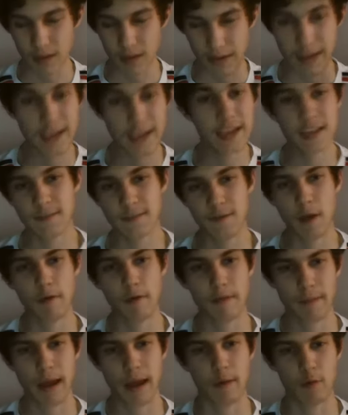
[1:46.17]
is very
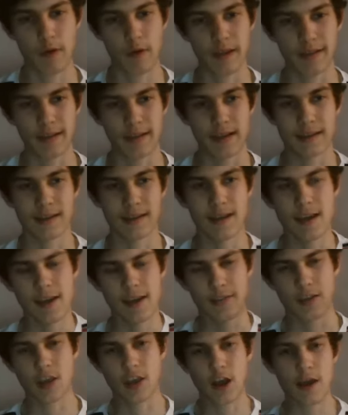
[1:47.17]
bad what he did.
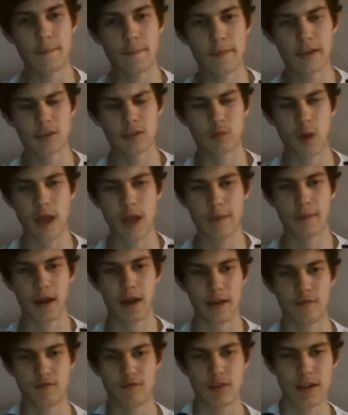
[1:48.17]
The guy missed weight
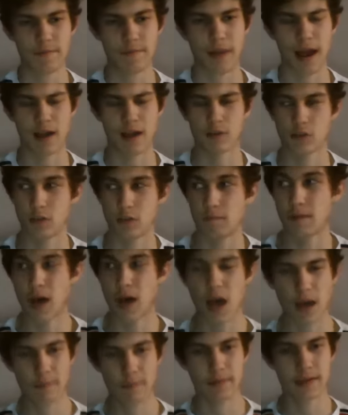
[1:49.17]
by 3 pound on
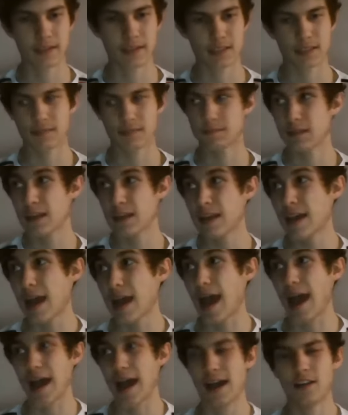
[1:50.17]
purpose
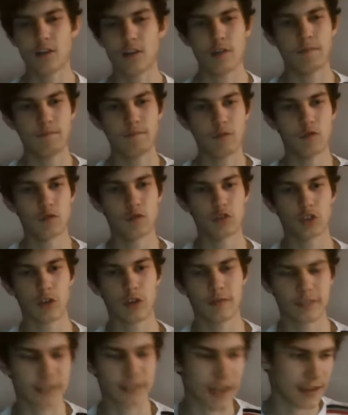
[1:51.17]
and also
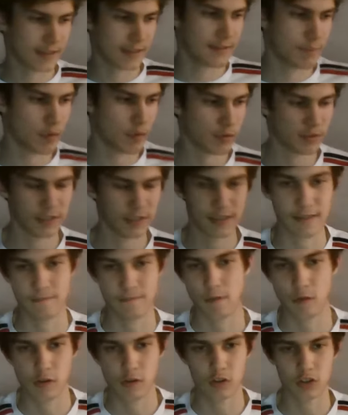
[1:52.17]
is tested positive
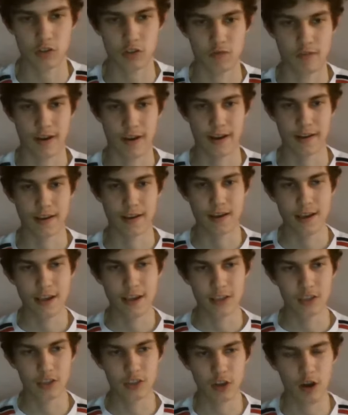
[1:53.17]
for Ostarine.
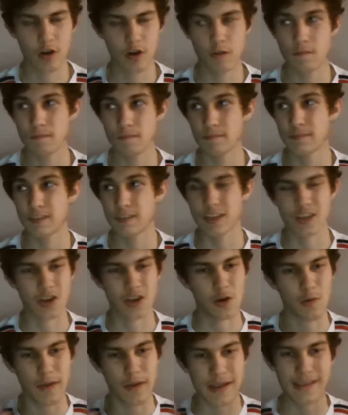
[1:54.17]
So,
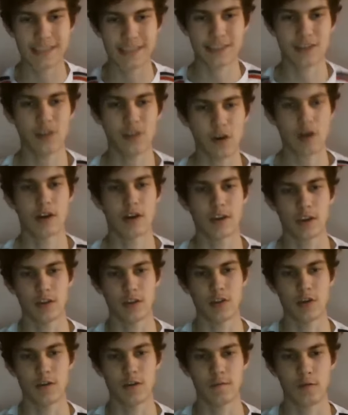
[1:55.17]
it's not a good
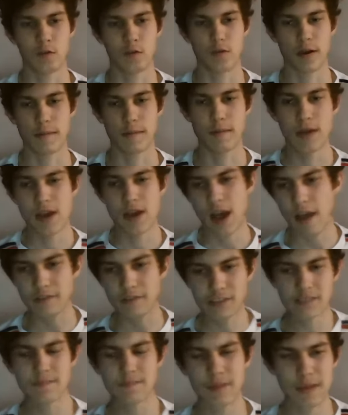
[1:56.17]
look for him. I've
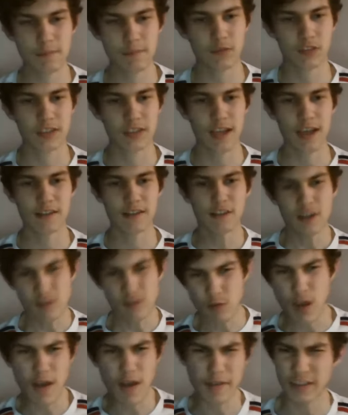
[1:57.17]
seen people saying,
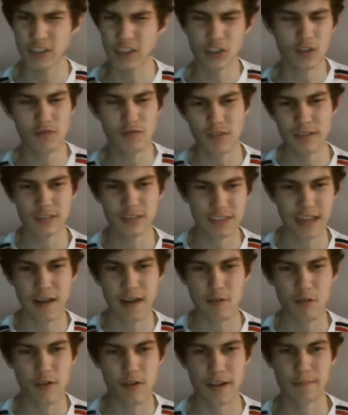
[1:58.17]
"Well, it's not real
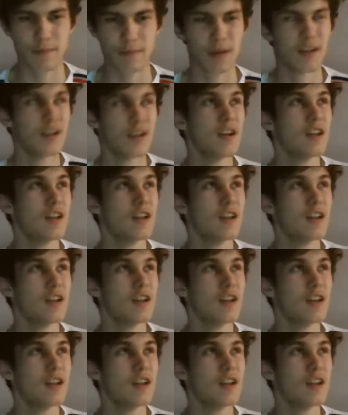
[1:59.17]
steroid," but